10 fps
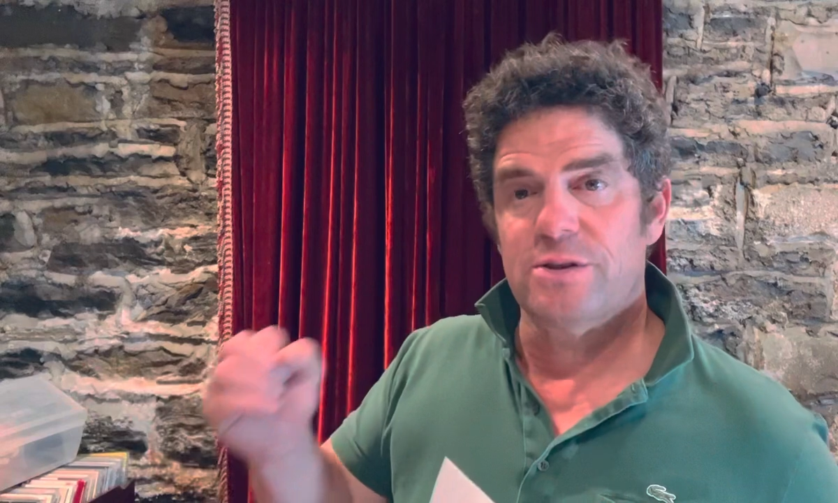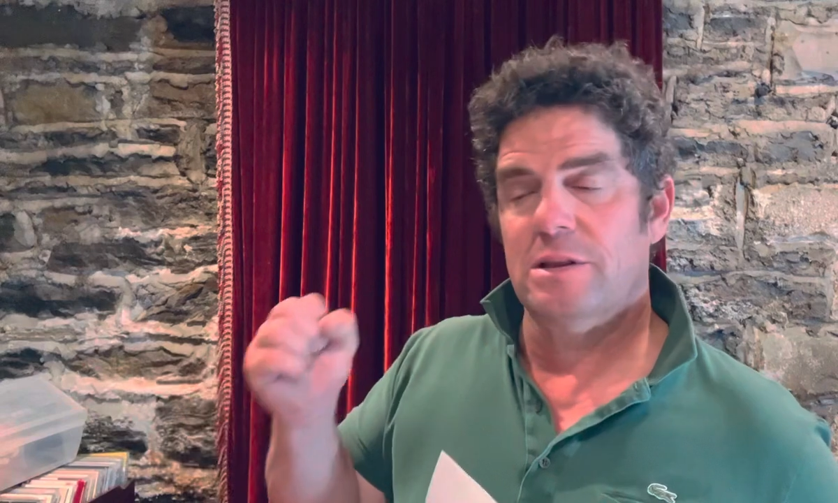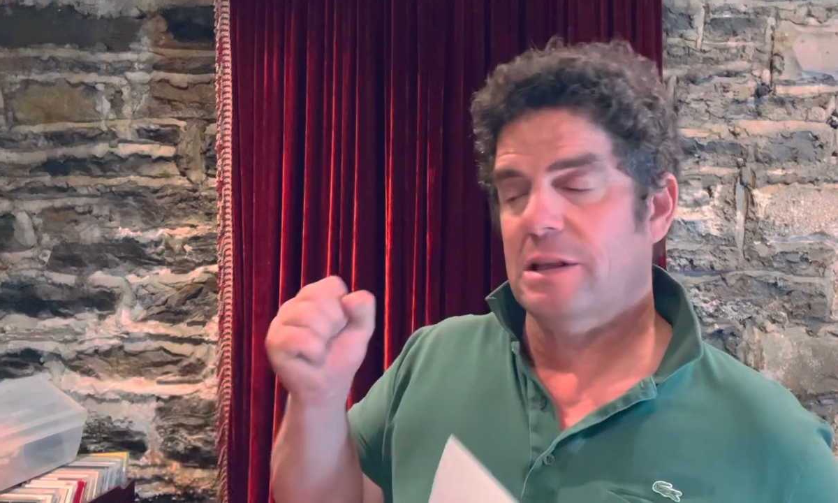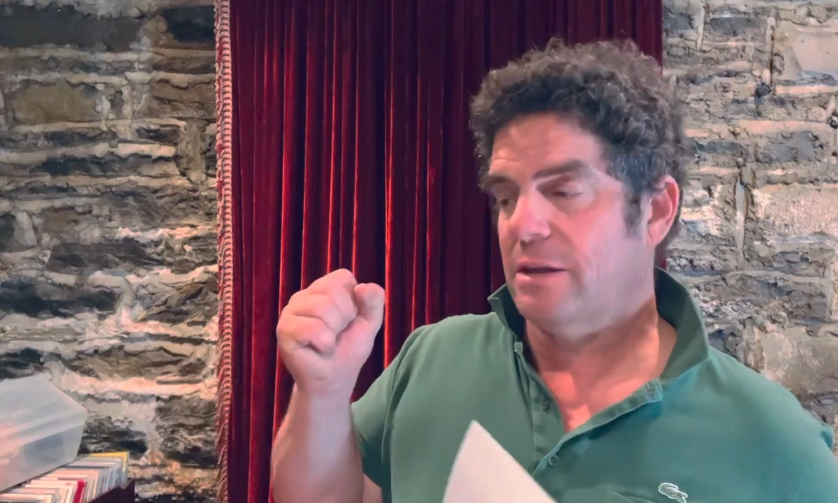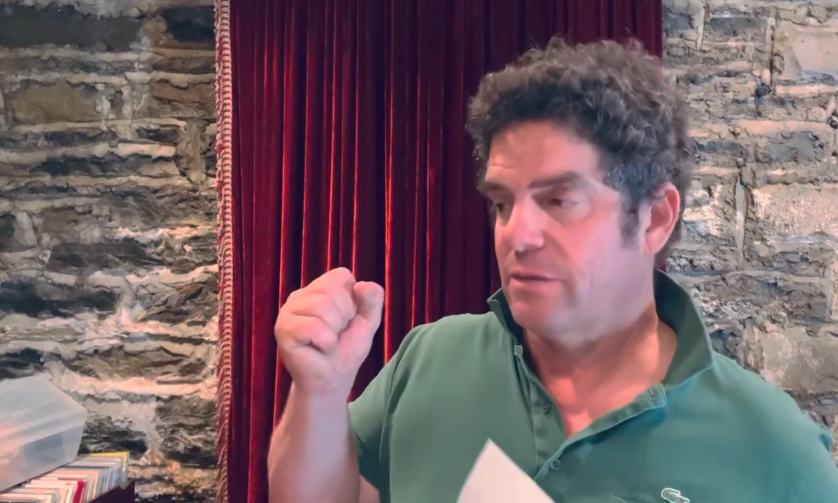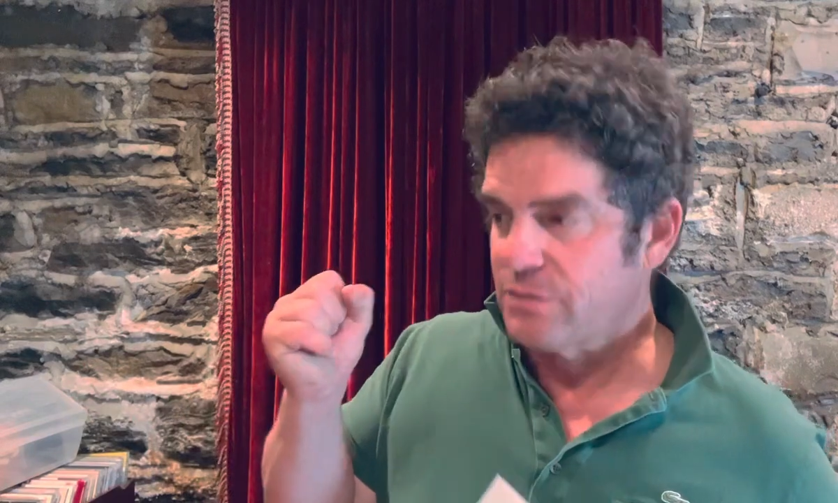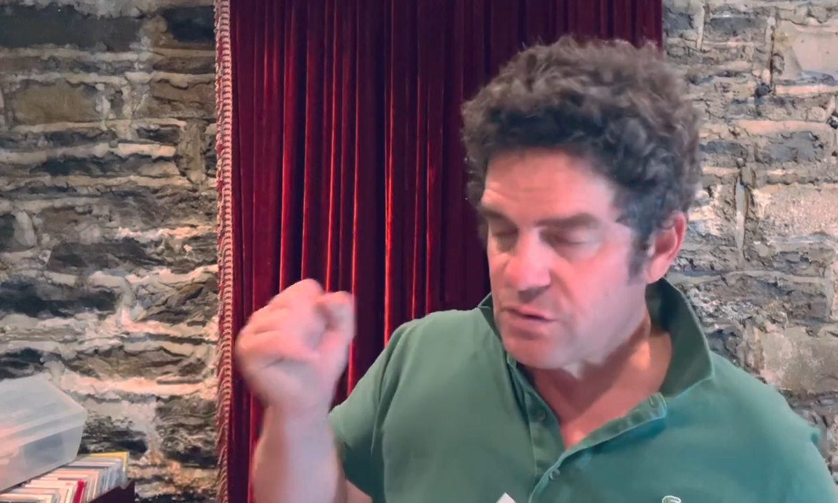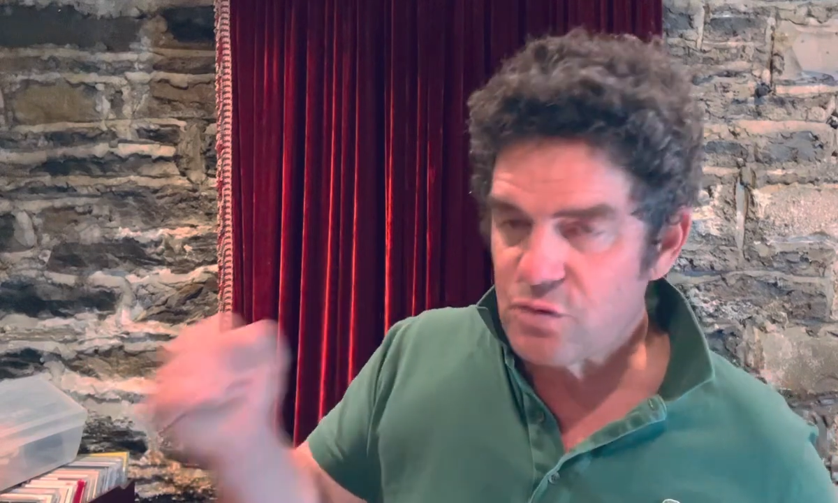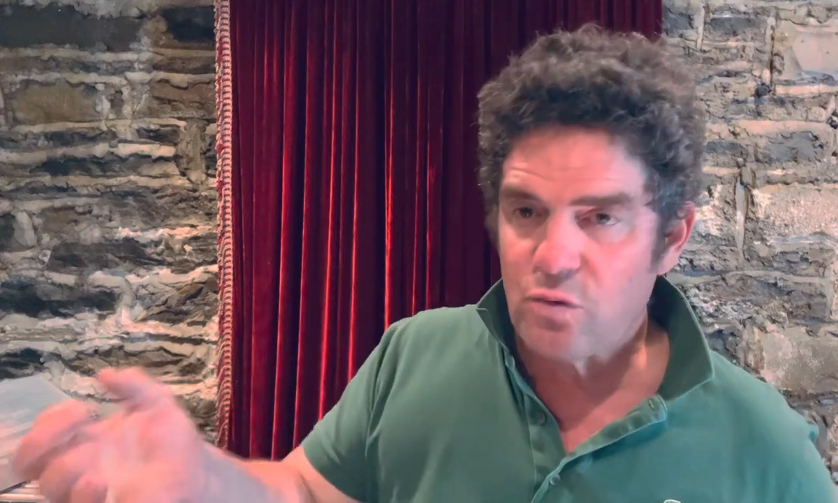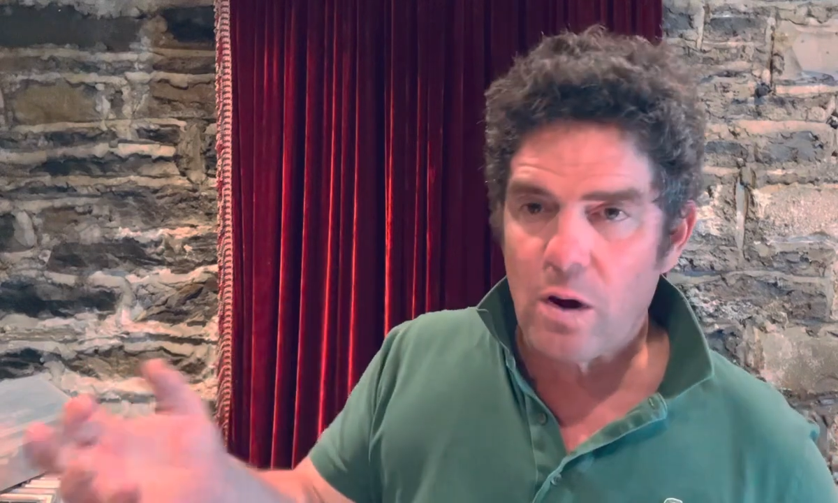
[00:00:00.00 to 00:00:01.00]
length of
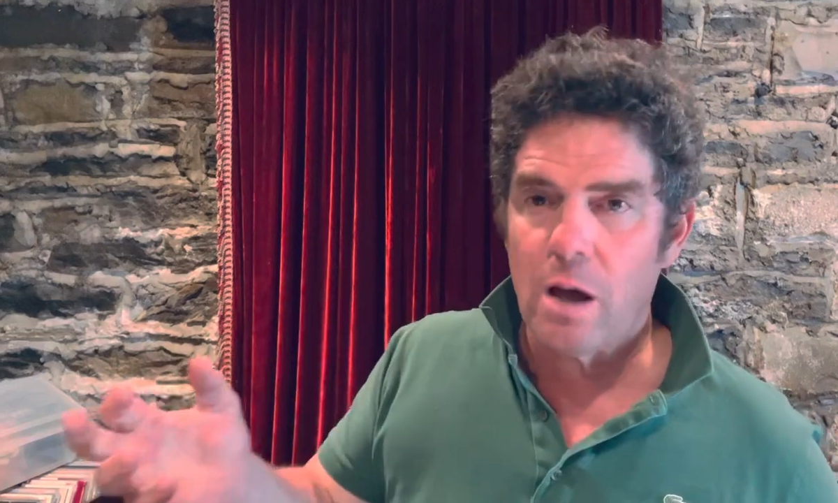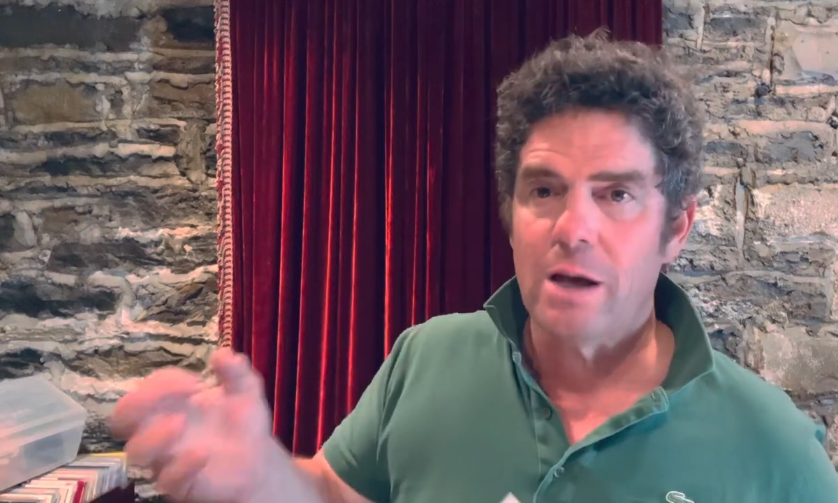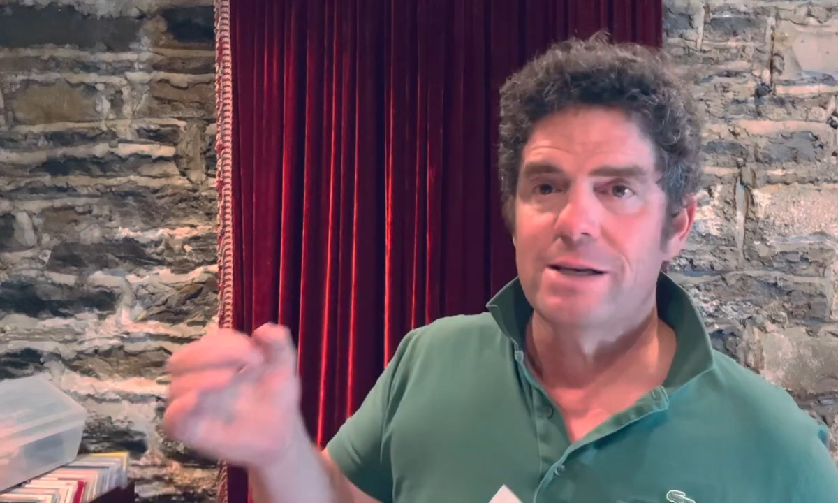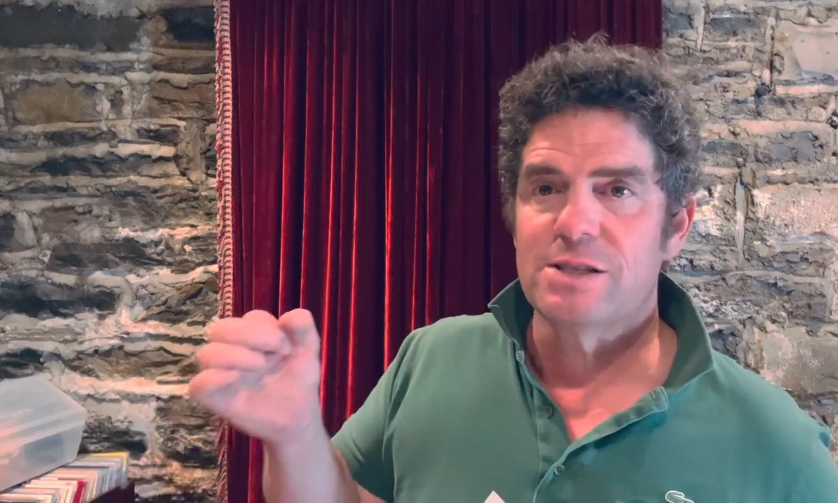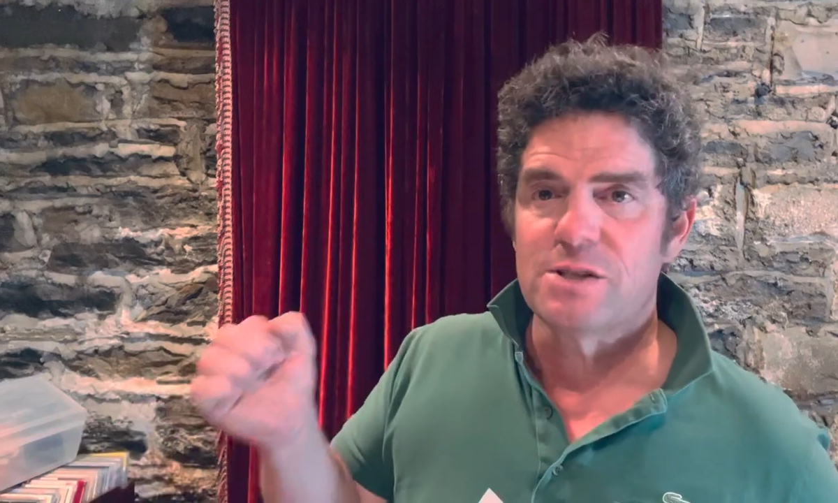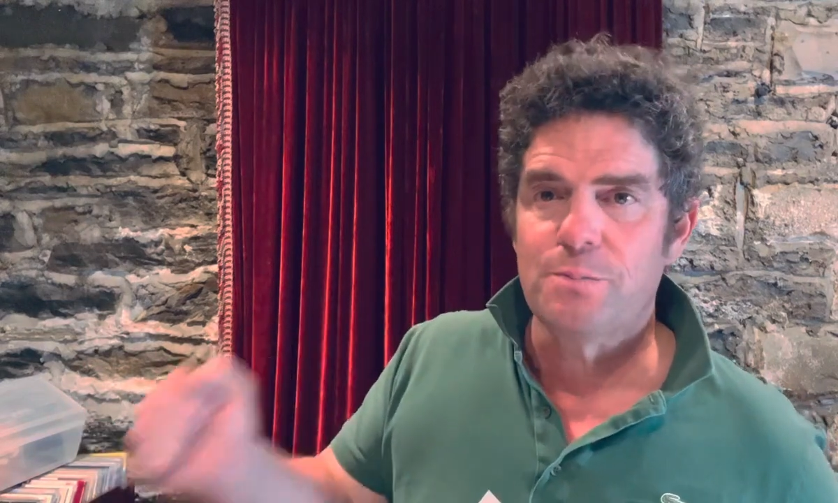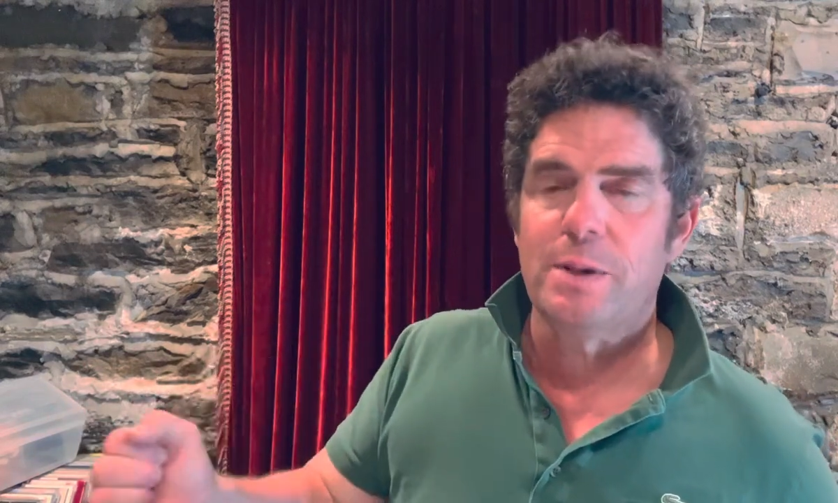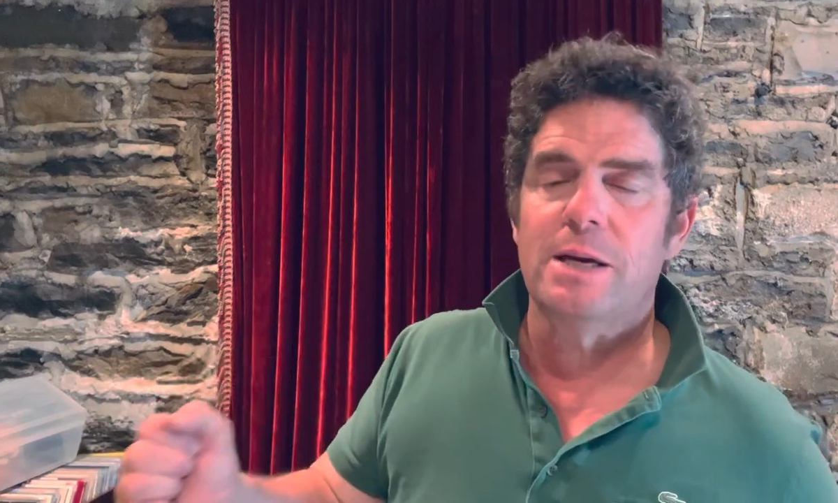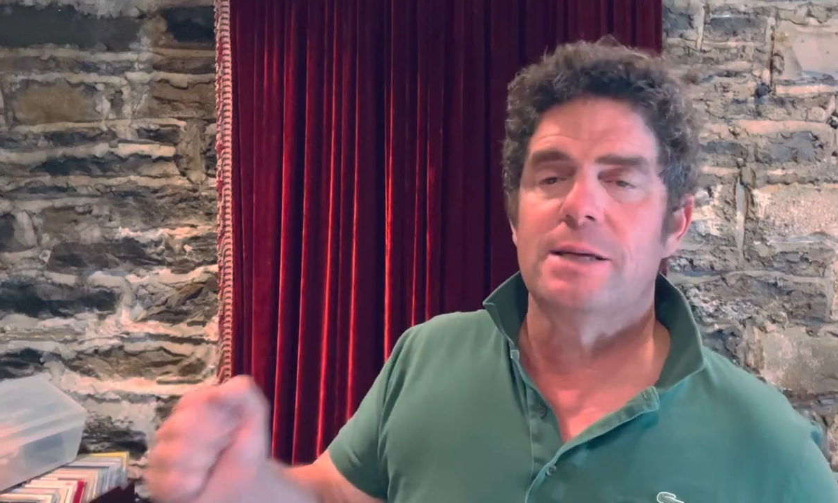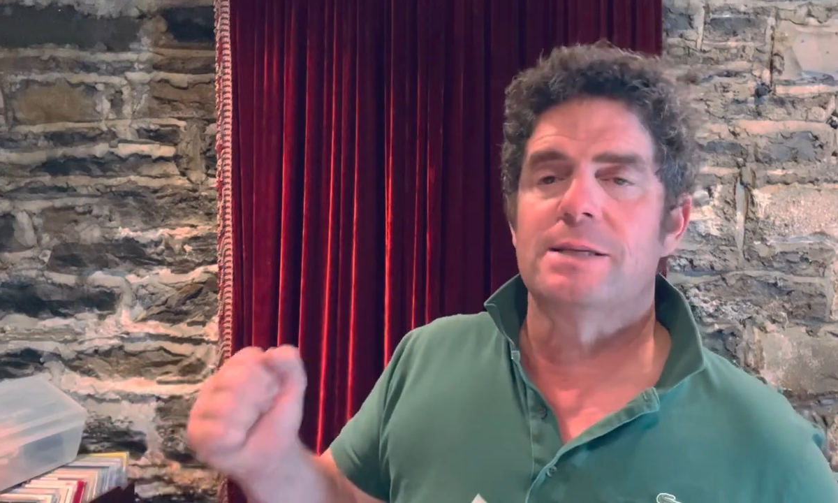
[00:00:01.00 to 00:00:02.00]
stride,
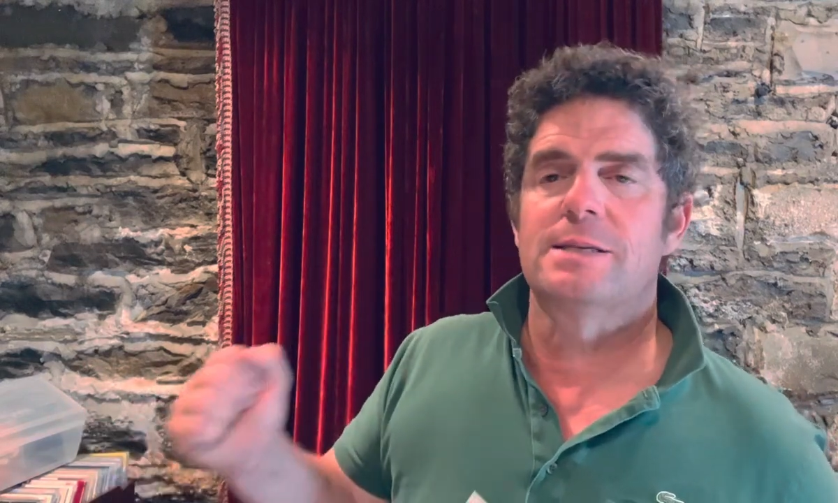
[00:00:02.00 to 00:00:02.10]
speed,